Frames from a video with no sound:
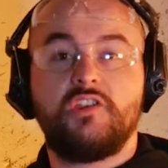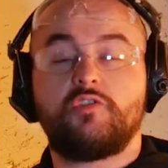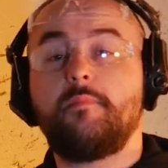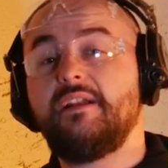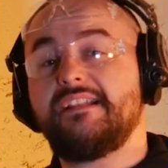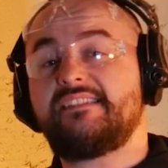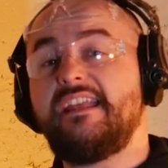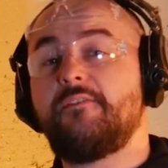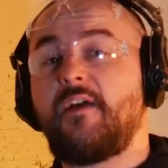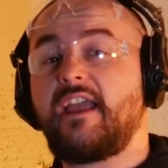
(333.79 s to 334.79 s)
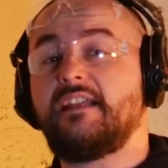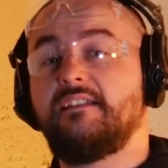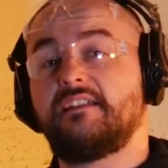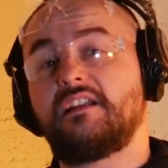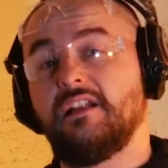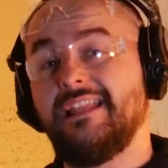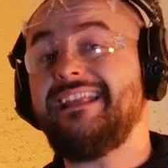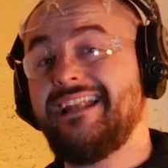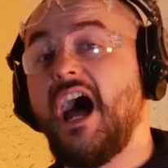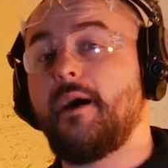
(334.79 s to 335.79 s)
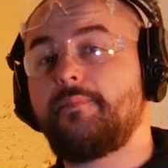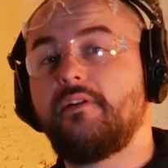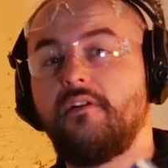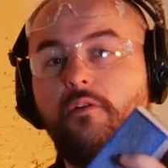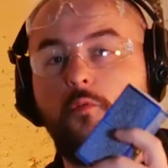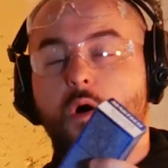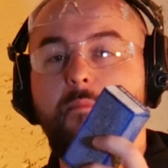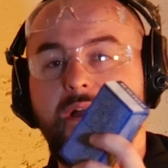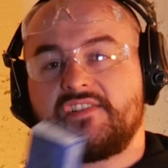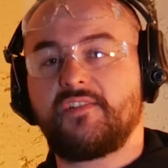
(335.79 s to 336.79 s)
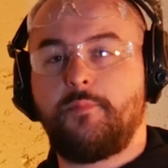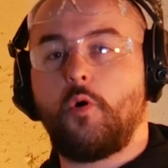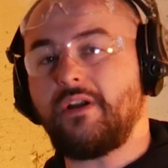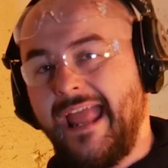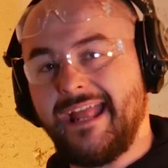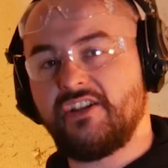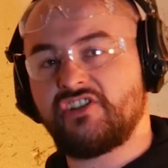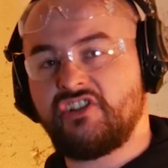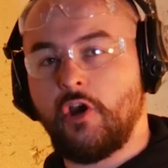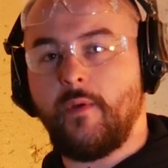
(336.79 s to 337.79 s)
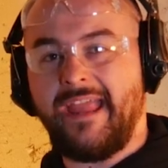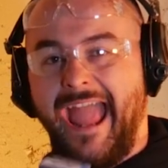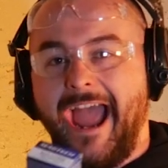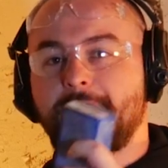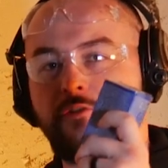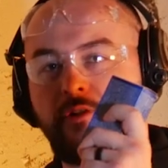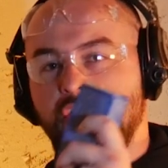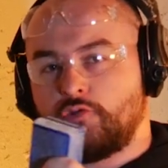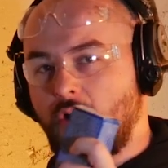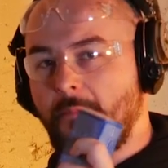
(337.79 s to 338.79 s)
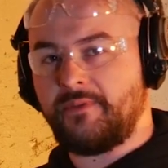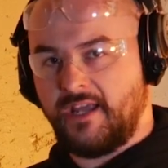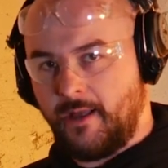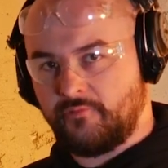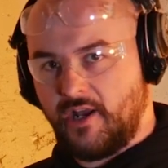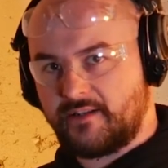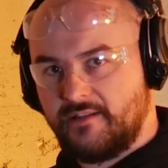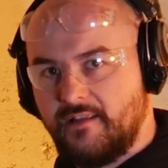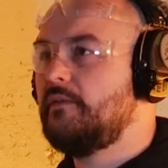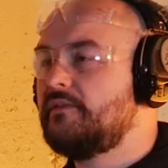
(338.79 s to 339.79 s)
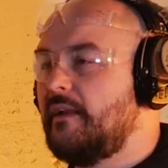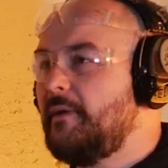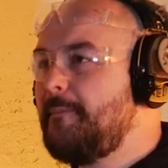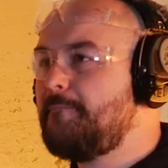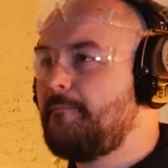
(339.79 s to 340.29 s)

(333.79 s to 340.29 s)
So I'm going to see if I can clean up what my support hand is doing after I drop the object. Stand by.